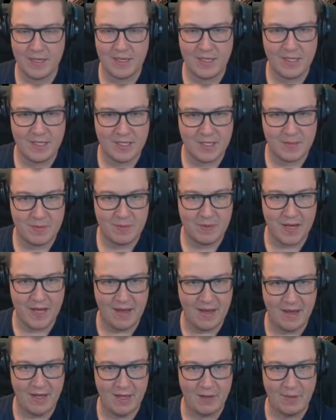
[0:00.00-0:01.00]
Let's spread it
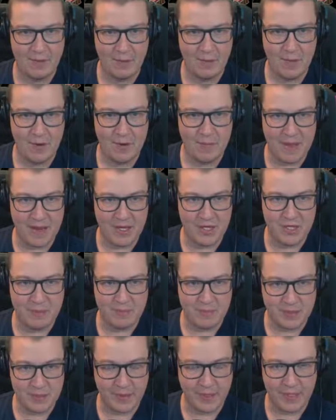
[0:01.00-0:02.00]
out a little bit. We'll put a bench in
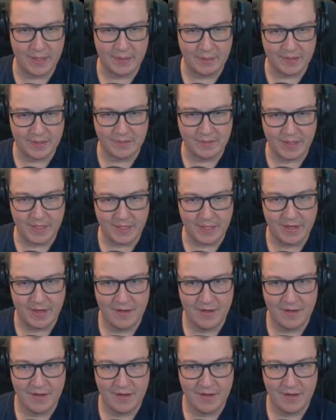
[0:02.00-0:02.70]
between them or something.